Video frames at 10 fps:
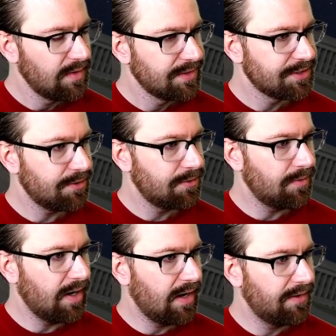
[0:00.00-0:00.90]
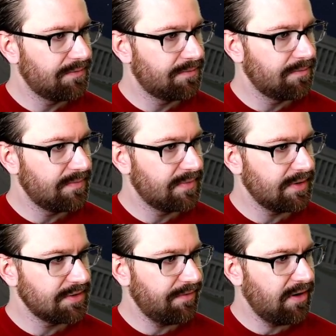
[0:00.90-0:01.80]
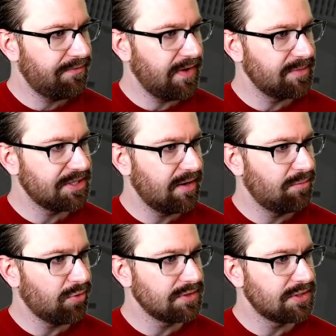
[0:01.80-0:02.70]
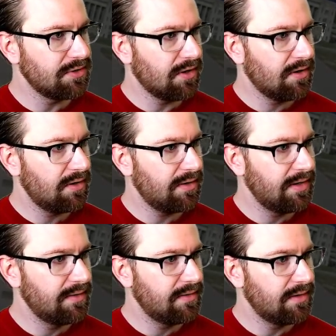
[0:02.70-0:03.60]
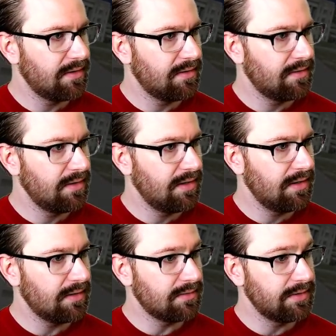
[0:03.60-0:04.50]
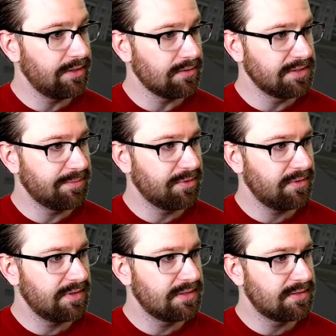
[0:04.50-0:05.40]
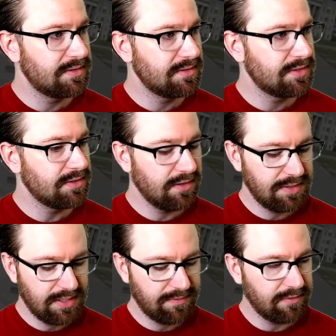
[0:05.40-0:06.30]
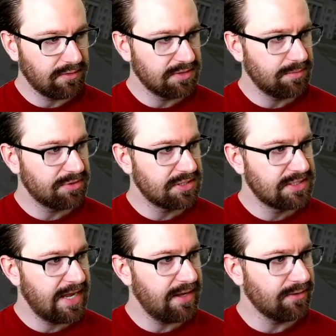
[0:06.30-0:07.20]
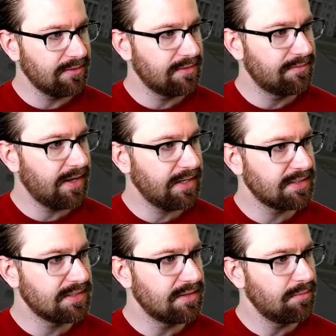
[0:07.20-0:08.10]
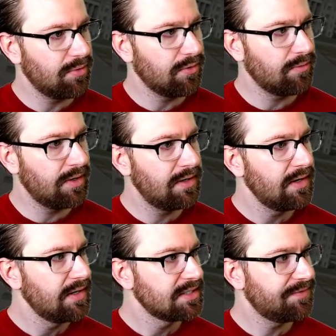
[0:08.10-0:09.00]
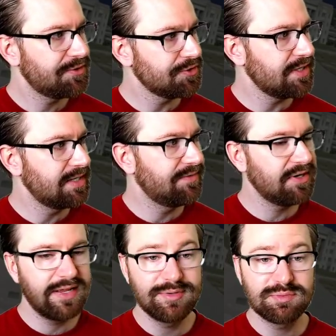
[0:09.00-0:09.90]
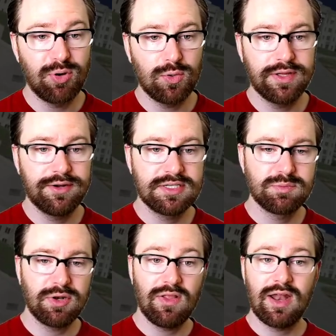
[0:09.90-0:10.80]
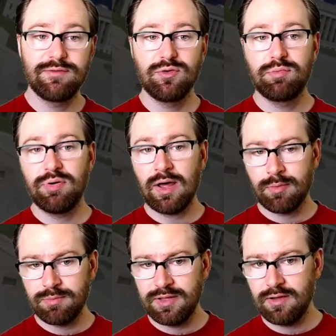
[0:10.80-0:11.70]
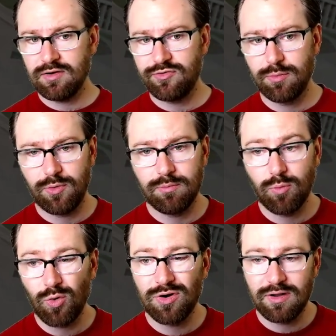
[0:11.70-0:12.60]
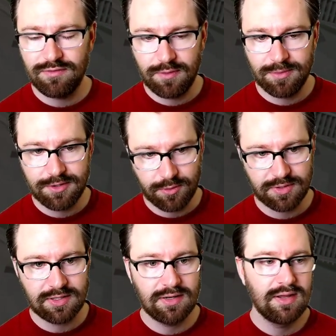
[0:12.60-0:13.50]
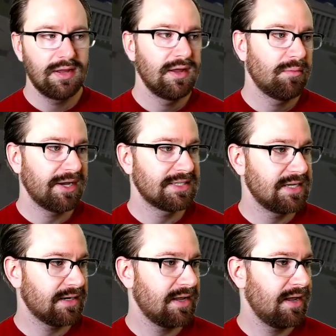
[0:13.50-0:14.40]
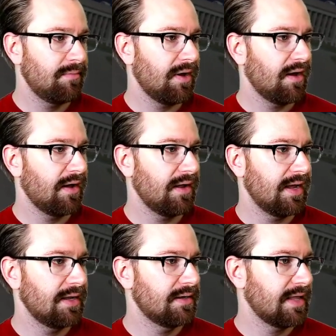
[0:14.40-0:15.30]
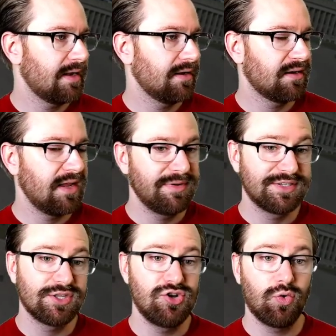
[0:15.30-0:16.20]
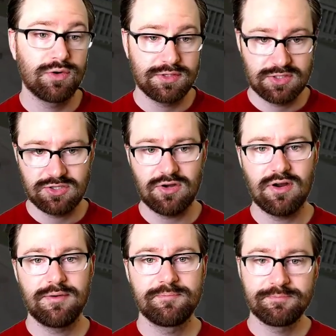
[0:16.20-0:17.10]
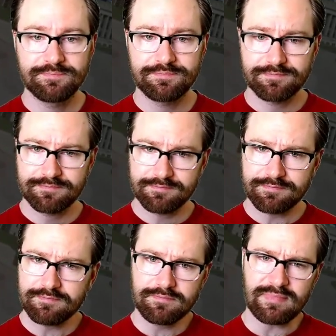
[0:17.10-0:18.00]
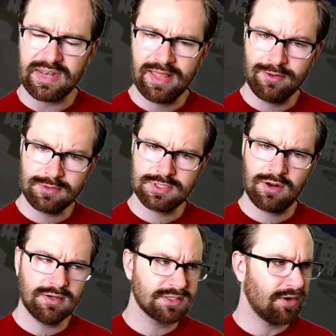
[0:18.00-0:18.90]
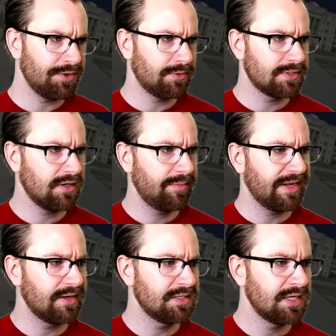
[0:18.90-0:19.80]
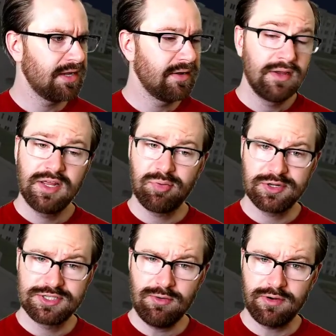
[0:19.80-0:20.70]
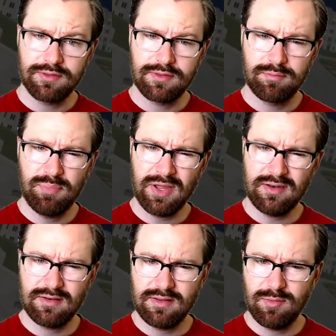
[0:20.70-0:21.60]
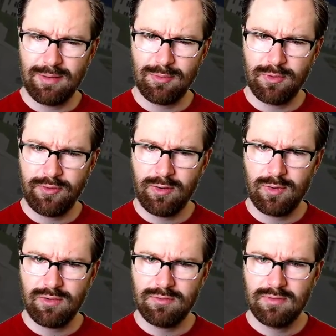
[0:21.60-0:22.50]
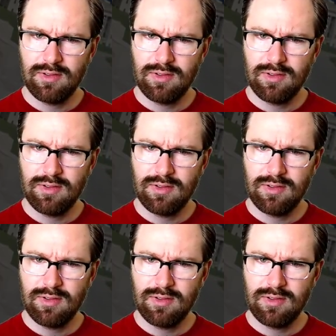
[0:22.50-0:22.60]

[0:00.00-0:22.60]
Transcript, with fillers: So uh, there's a very famous and important star in the Little Dipper, the star at the end of the Little Dipper's tail, in fact, is the important one. Its official scientific name is Polaris, but a lot of you probably are fam more familiar with it by its nickname, uh, and that nickname is the North Star. Now, the North Star is called the North Star because it points north. But you might be wondering, well,